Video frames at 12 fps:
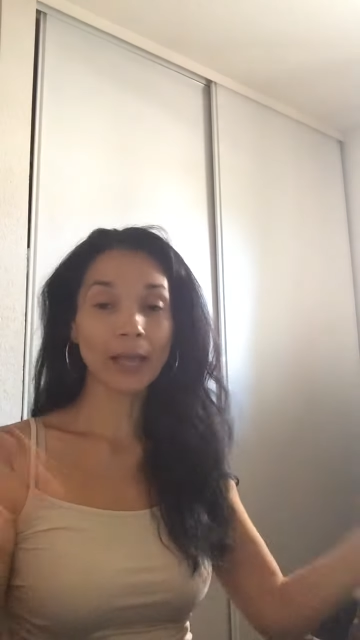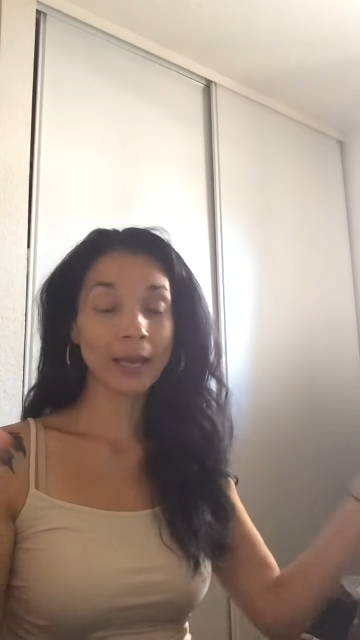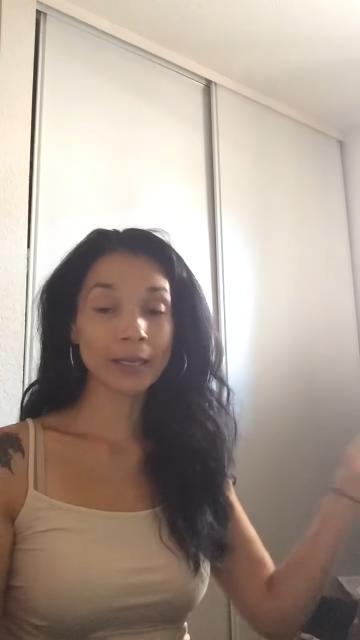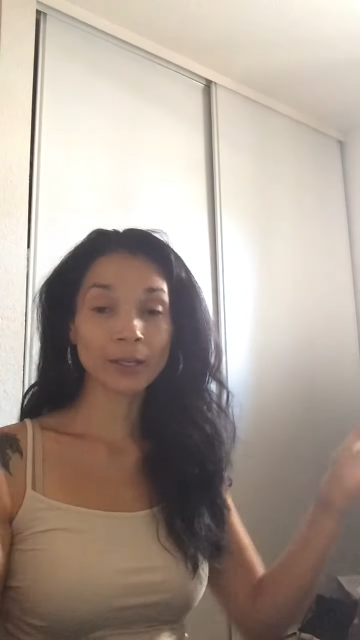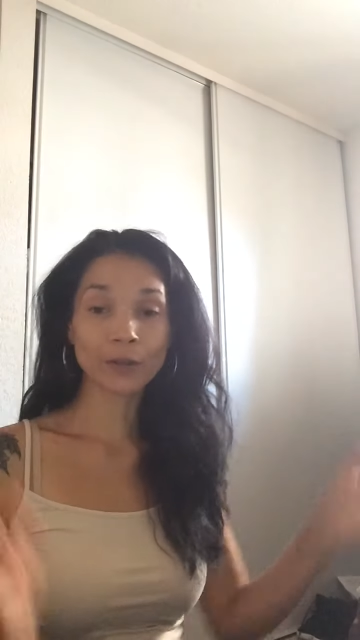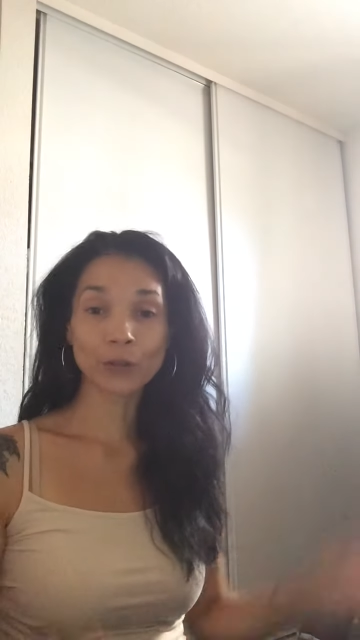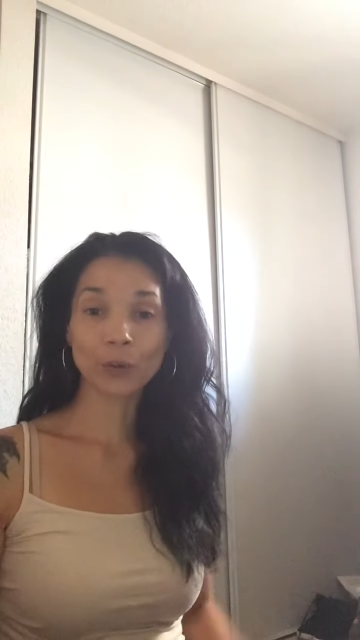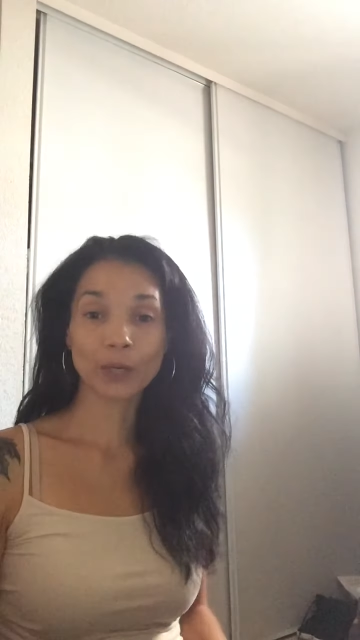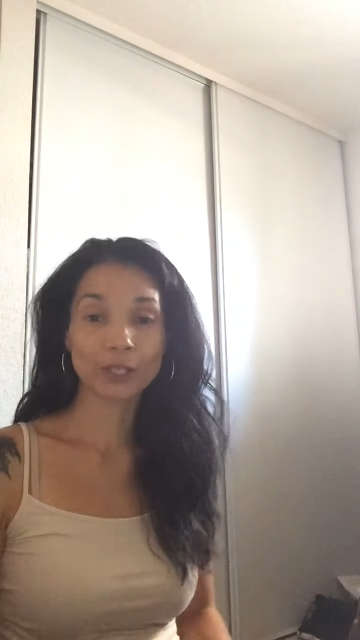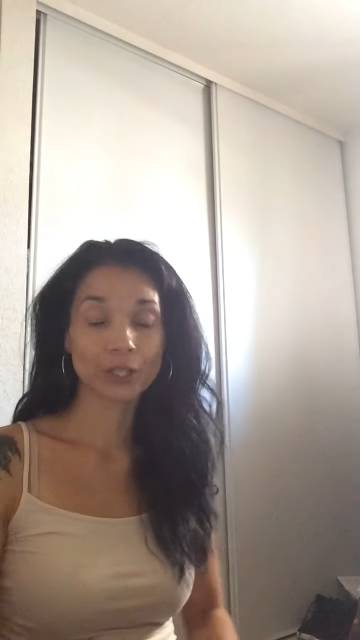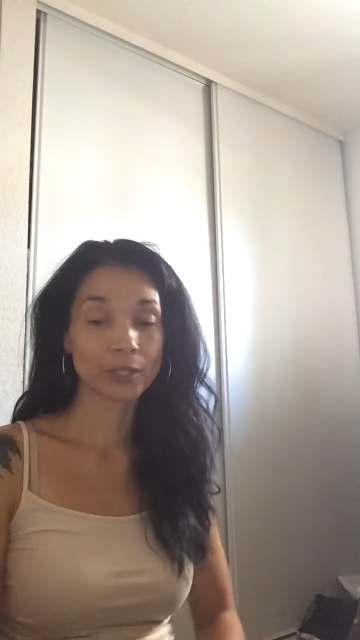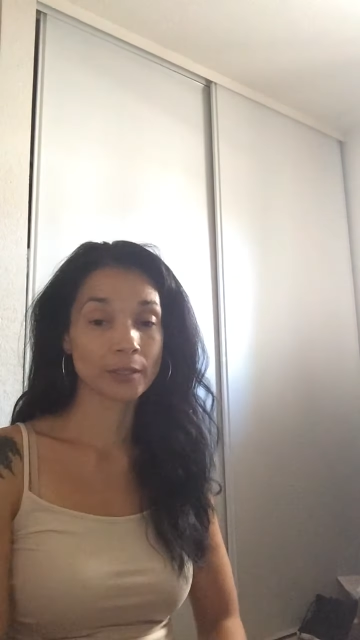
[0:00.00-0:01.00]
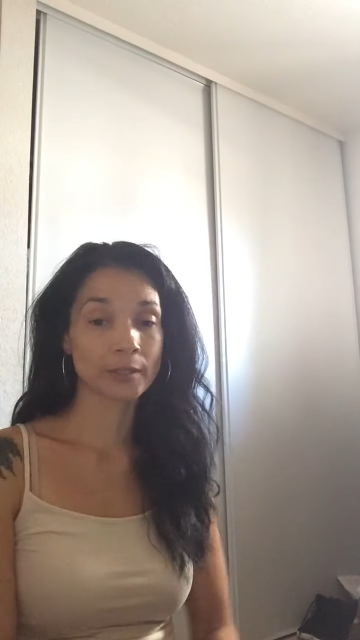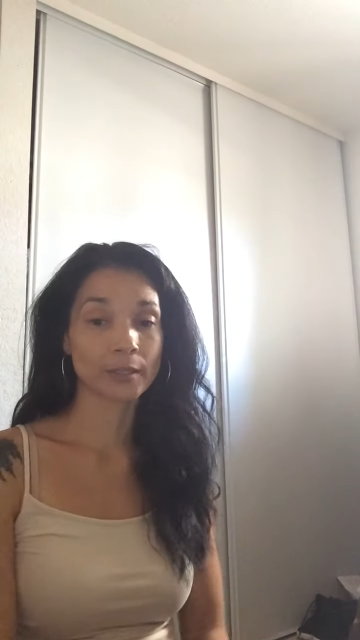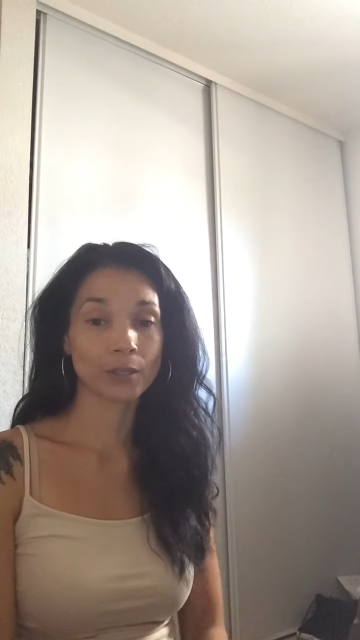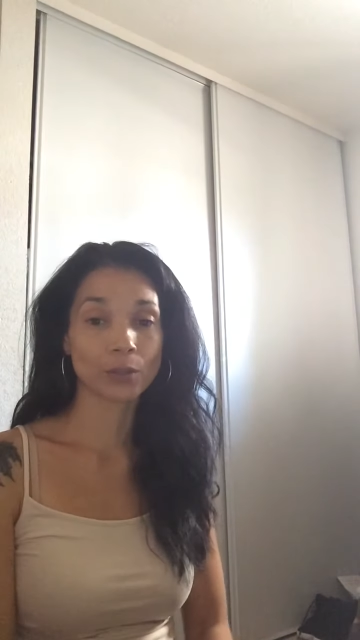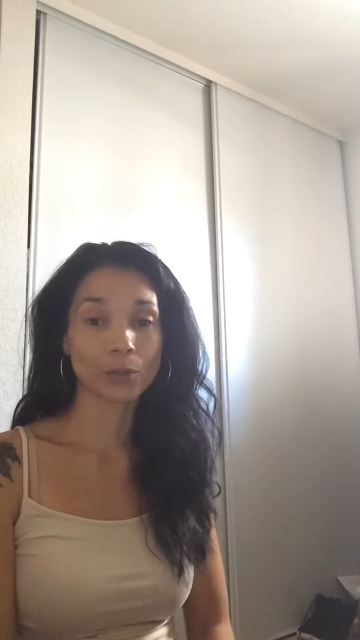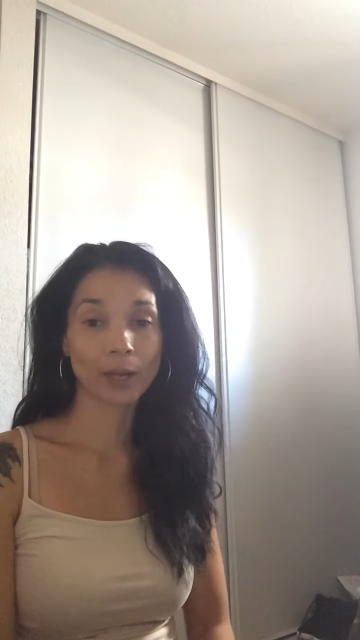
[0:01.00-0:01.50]
any other questions
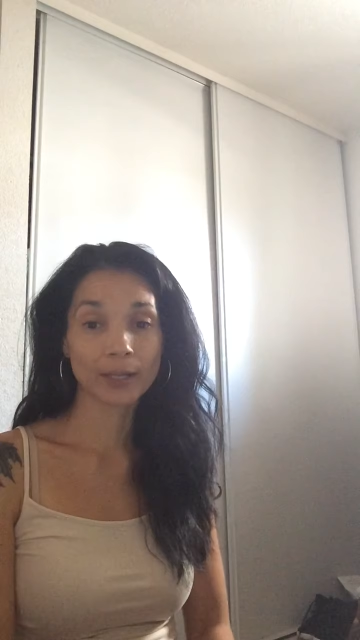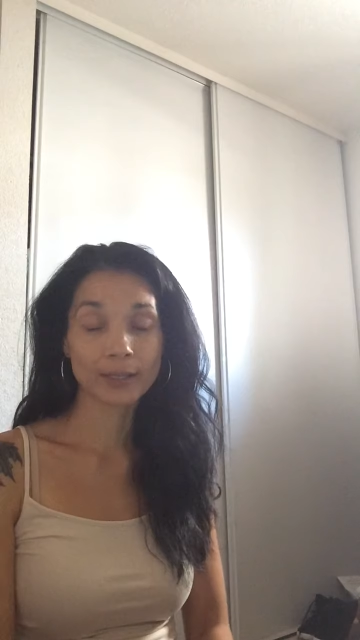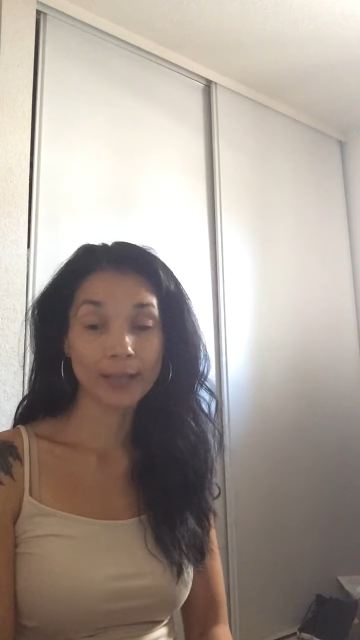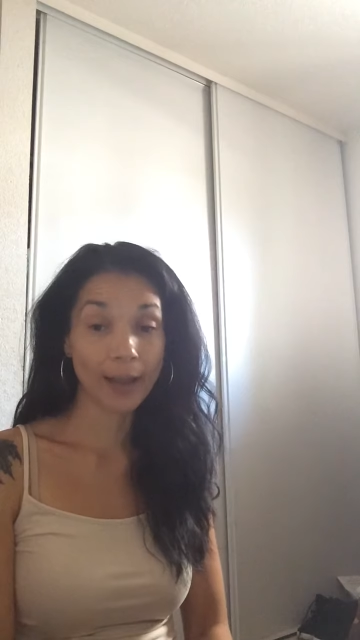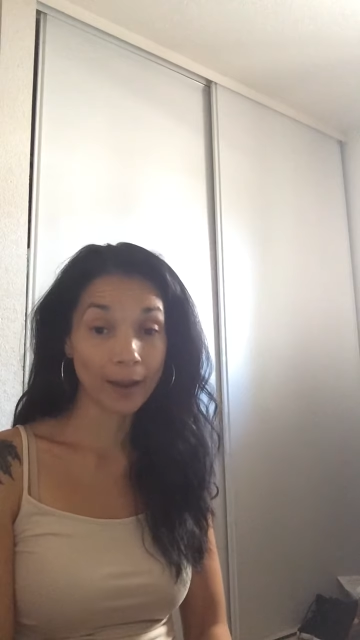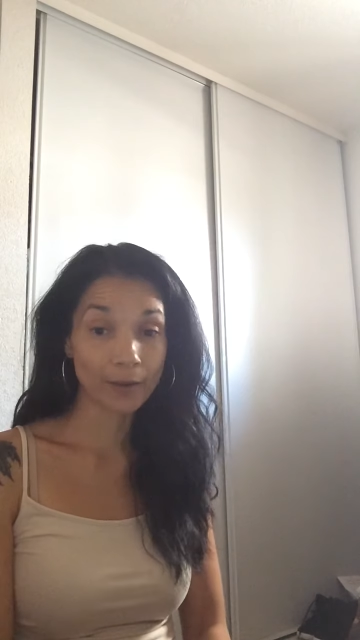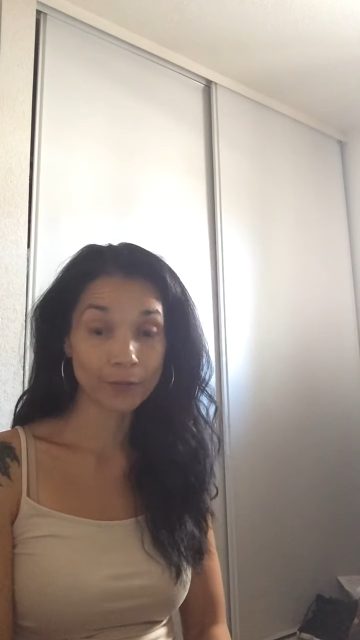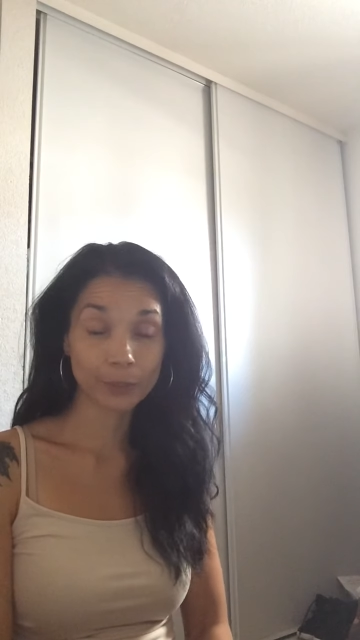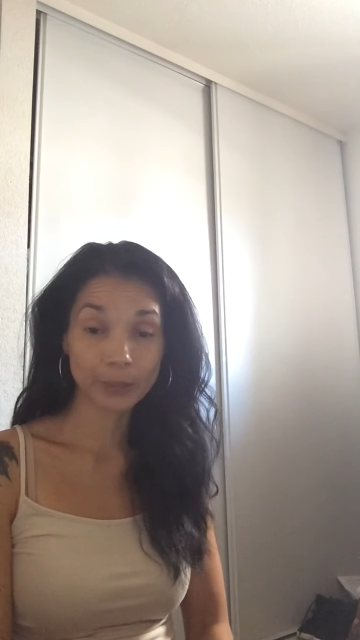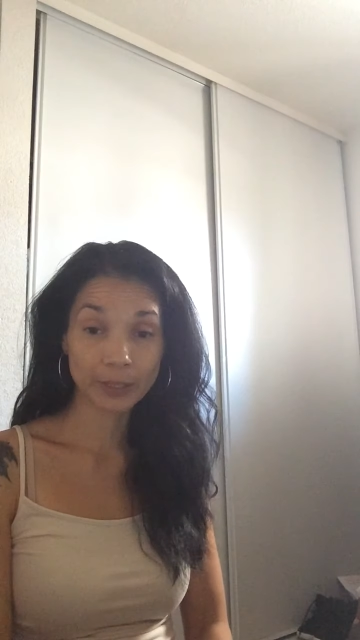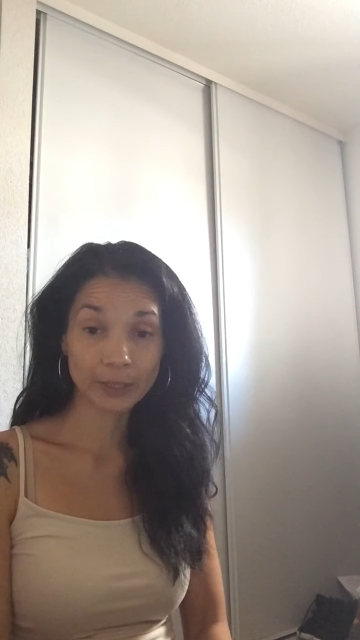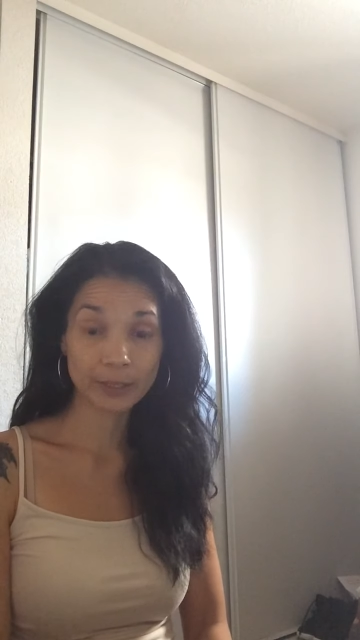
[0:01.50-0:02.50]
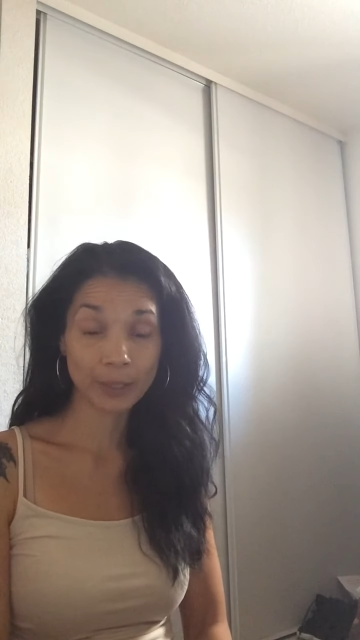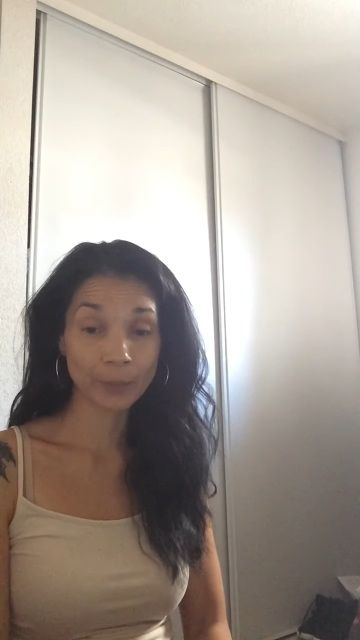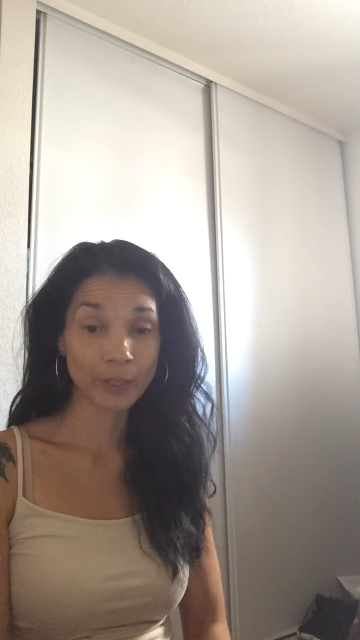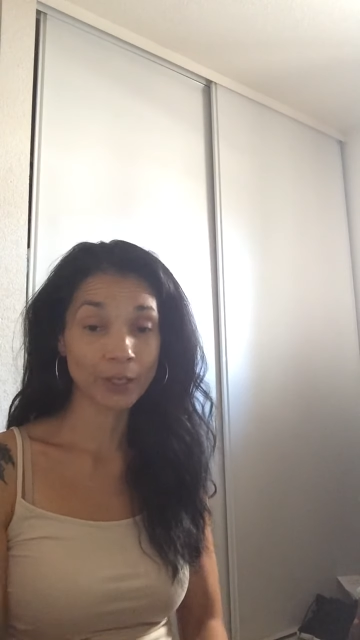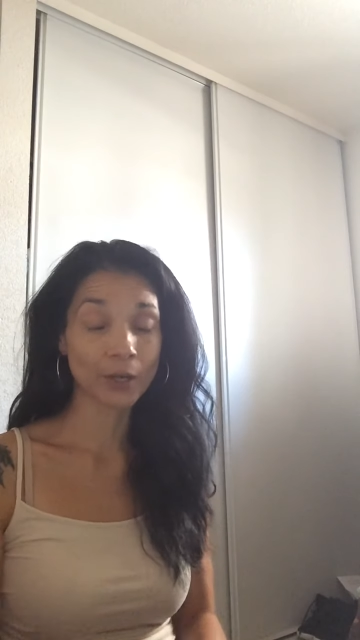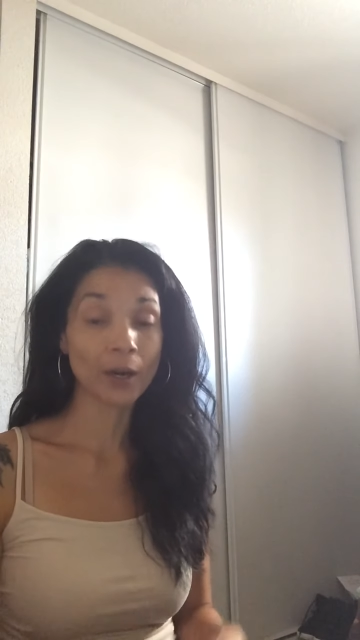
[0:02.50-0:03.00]
that you guys have, please, I'm
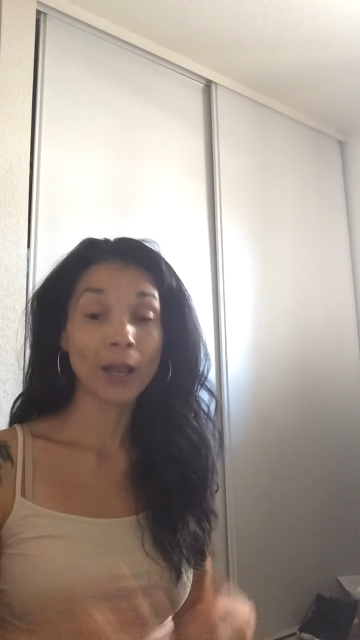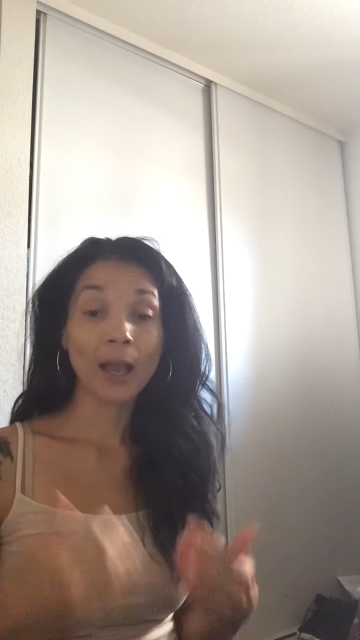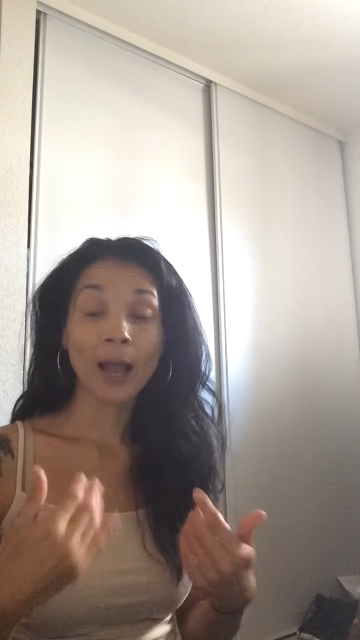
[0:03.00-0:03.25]
here.